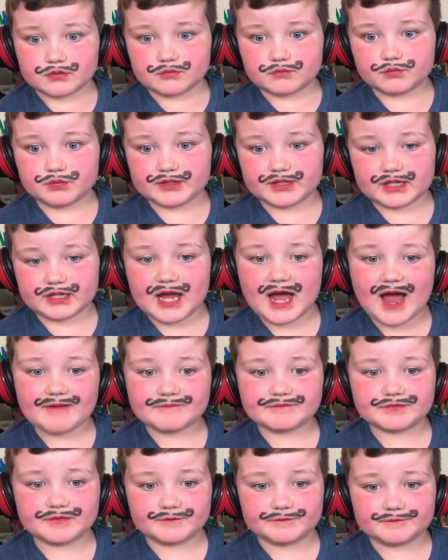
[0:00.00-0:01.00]
We have
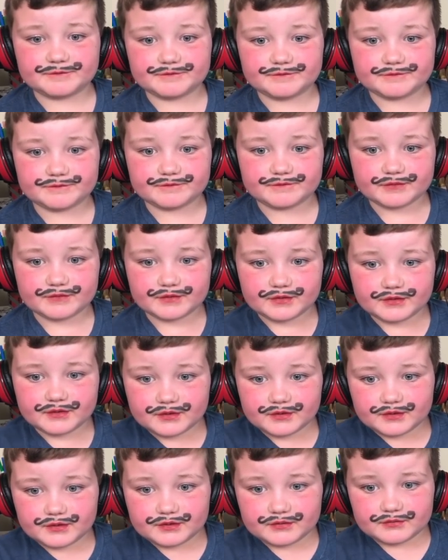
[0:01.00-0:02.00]
to.
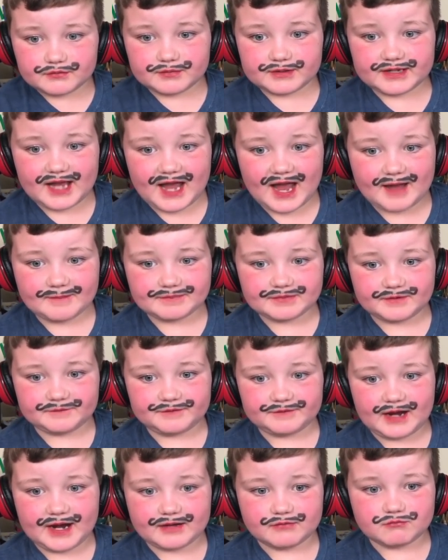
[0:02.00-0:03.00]
We have to
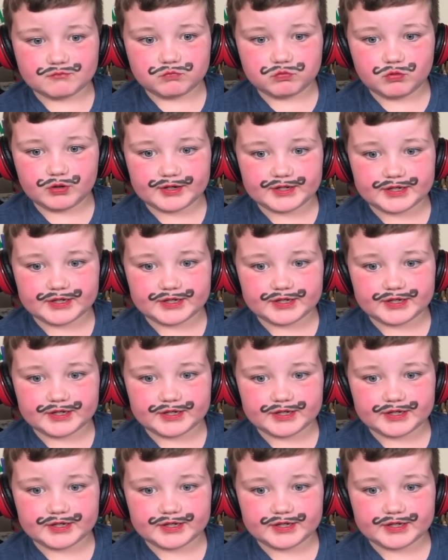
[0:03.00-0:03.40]
find Woody.